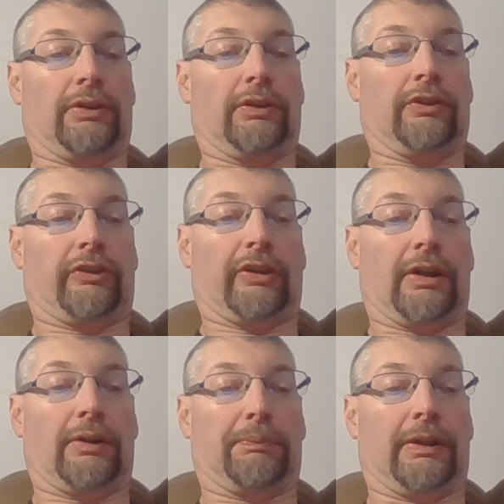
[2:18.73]

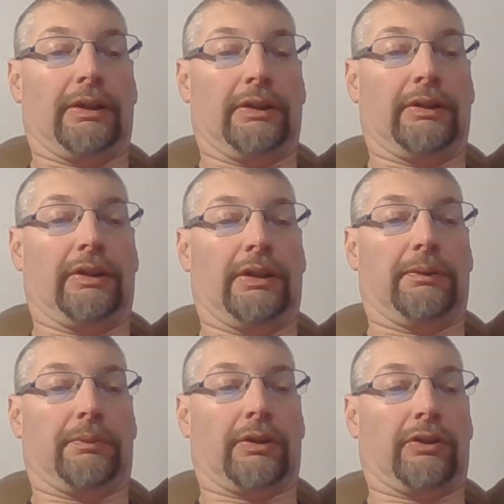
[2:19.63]
shall be
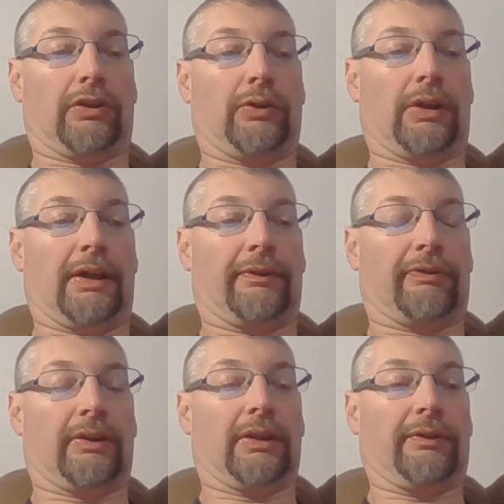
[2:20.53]
deemed to
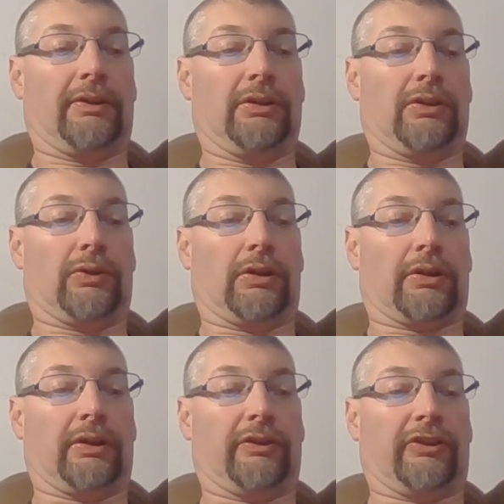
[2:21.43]
have given your
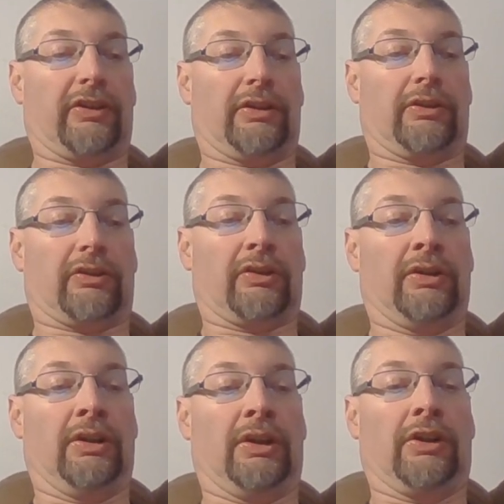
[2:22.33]
consent
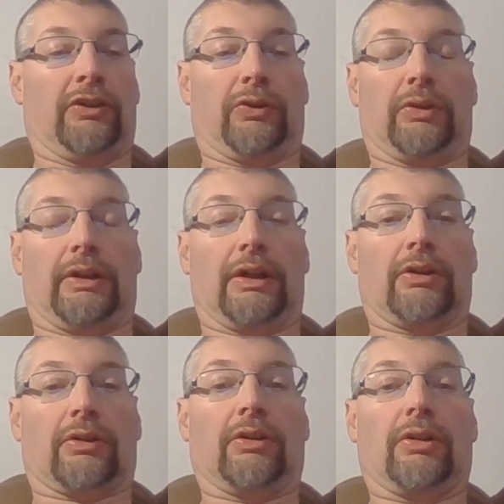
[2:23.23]
to an
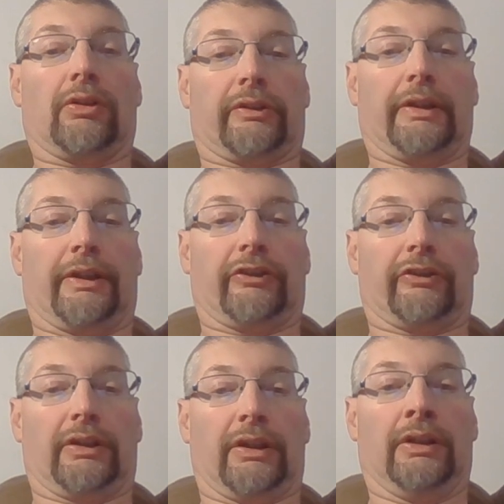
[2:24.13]
alcohol
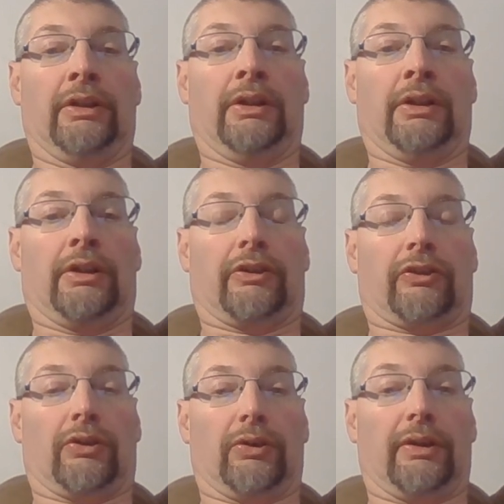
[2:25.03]
testing.
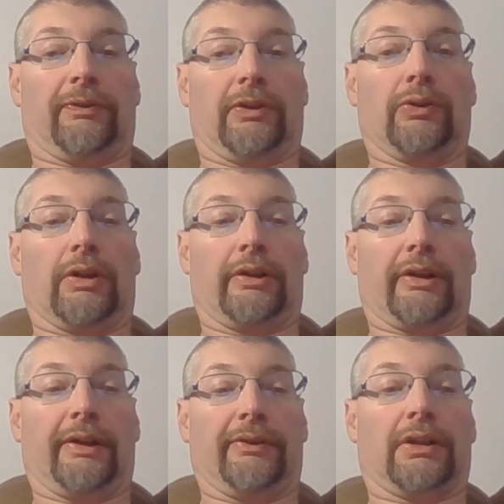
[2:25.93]
So if you are
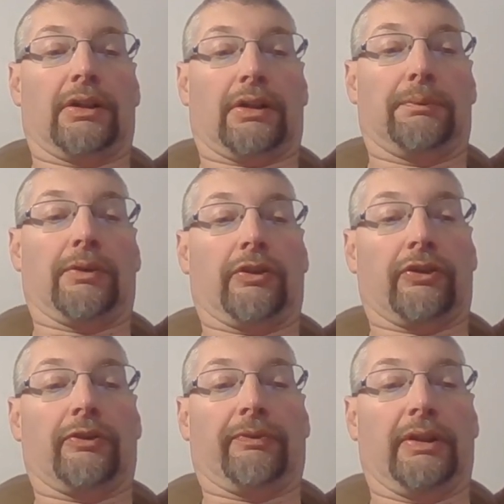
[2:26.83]
driving a
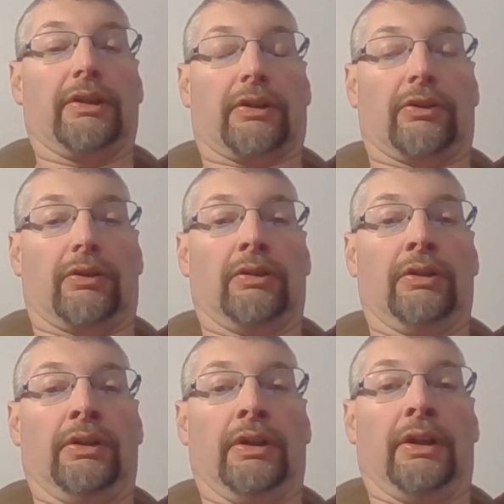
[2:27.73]
commercial vehicle
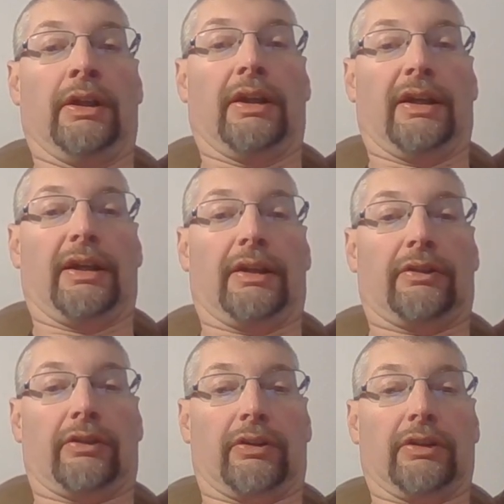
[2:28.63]

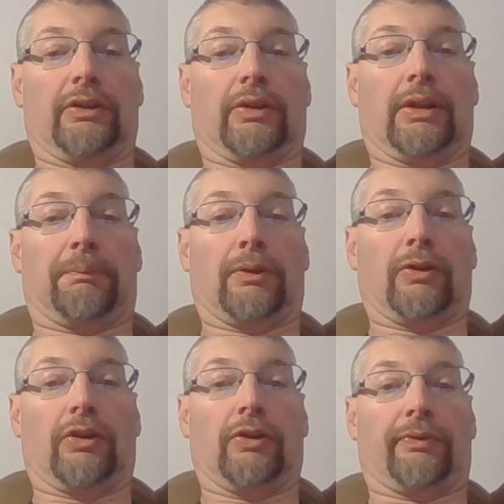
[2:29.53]
and you get pulled
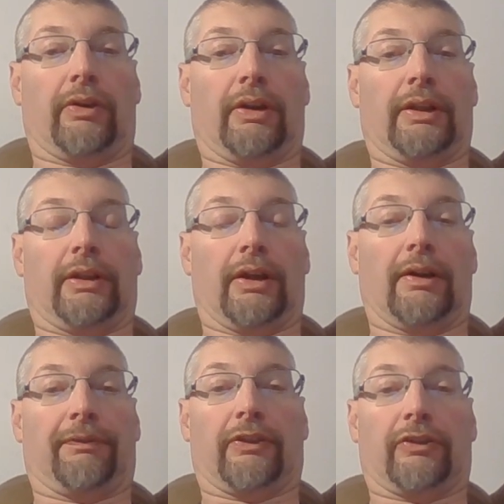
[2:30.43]
over and the
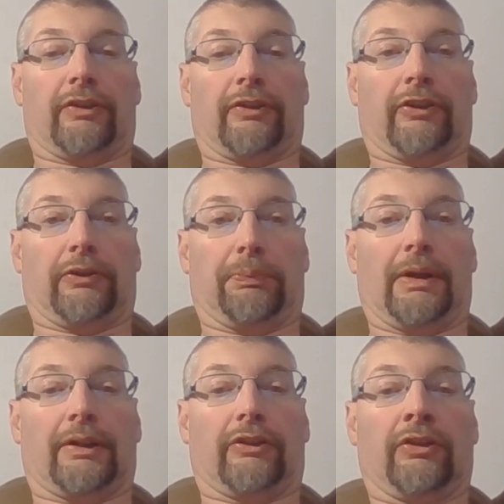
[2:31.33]
officer
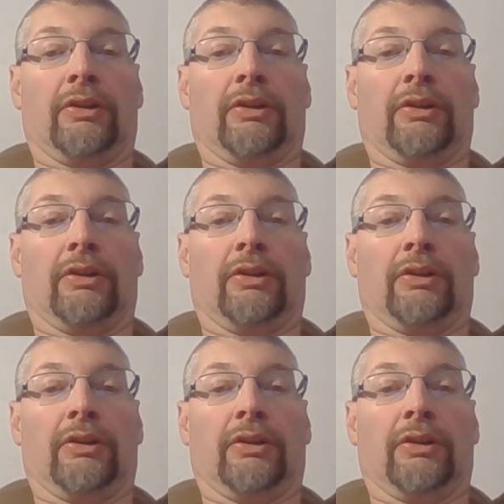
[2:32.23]
suspects